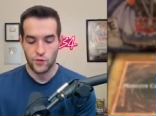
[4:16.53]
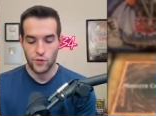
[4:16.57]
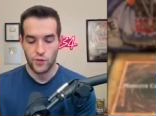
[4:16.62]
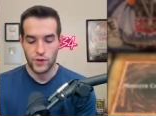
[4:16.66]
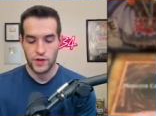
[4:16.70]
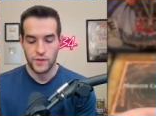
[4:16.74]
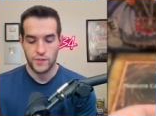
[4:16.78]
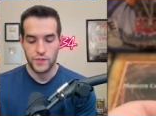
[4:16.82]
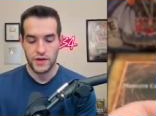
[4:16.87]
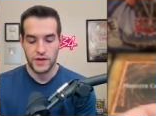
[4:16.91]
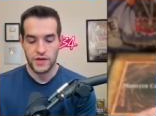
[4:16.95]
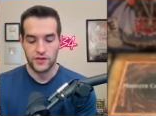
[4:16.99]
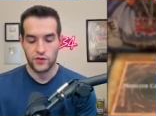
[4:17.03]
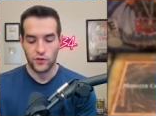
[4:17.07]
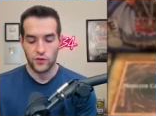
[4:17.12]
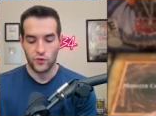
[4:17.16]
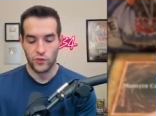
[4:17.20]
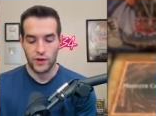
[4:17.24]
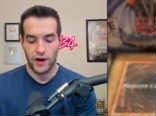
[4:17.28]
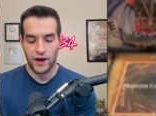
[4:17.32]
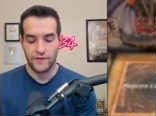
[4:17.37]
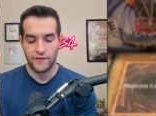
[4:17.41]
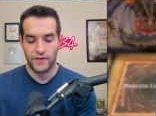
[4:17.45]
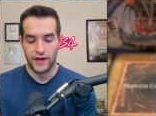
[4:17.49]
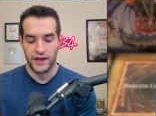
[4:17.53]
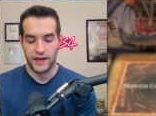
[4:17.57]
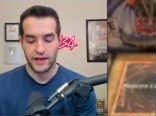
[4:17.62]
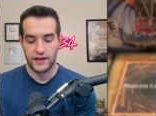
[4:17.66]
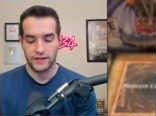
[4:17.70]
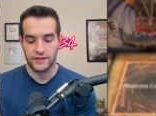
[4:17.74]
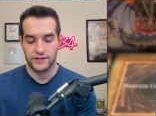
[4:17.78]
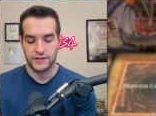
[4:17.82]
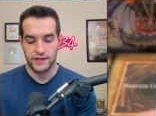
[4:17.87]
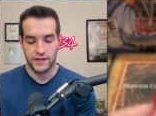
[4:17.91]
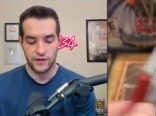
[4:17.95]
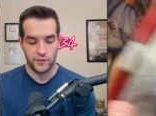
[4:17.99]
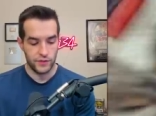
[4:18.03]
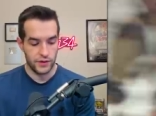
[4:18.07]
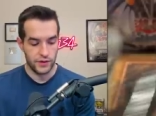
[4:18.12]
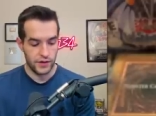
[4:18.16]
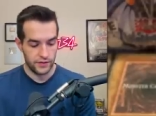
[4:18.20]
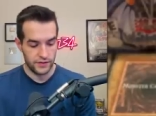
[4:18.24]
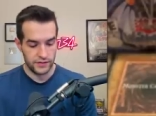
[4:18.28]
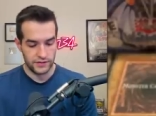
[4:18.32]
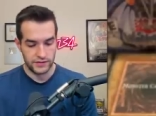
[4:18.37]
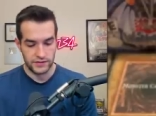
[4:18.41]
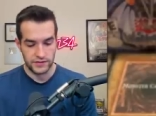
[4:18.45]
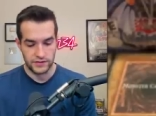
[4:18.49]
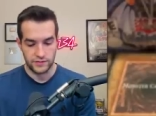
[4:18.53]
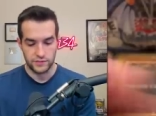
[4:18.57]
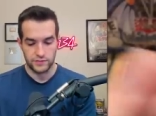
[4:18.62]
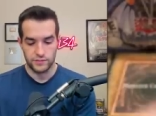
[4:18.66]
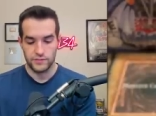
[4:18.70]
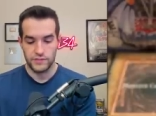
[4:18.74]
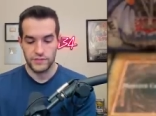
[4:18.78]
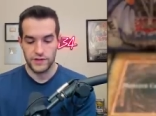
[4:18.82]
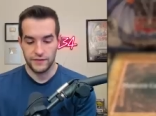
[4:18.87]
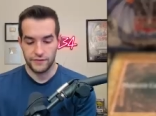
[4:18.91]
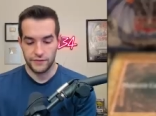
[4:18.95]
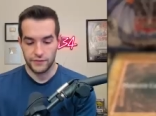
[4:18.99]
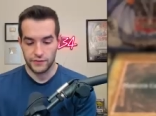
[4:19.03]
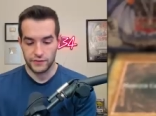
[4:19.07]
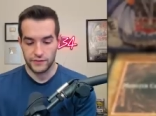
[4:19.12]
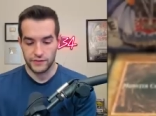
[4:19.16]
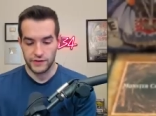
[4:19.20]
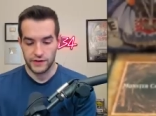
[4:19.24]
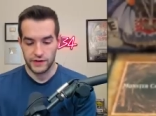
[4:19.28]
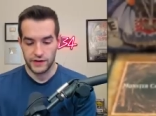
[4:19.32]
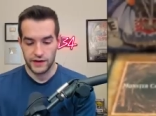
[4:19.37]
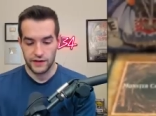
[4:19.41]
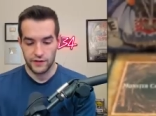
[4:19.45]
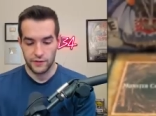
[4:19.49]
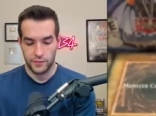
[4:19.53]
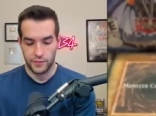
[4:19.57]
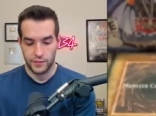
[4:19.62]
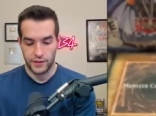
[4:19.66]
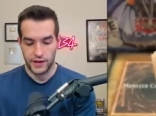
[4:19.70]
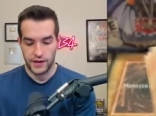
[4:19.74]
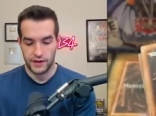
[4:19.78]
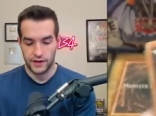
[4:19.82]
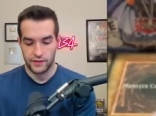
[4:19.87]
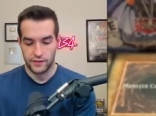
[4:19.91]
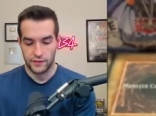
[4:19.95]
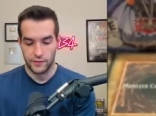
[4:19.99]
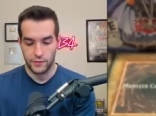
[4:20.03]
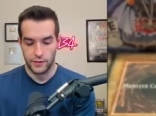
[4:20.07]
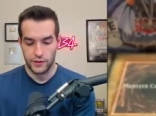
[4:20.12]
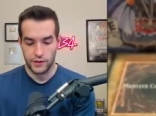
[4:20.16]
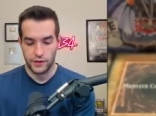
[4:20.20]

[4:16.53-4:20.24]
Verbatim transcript: we beat the Raviel 10? Wow, this is difficult to get out of the pack. There we